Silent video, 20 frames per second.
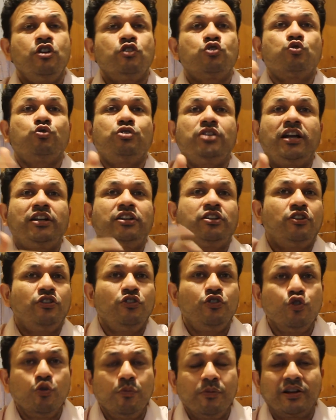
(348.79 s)
so that
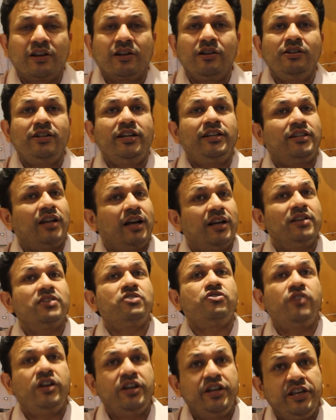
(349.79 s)
numerical data
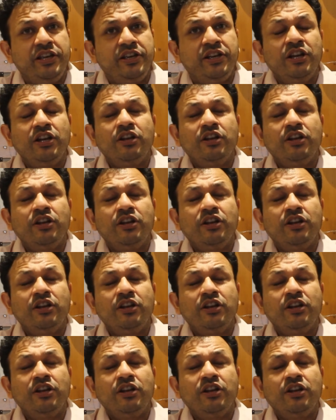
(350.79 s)
is ready,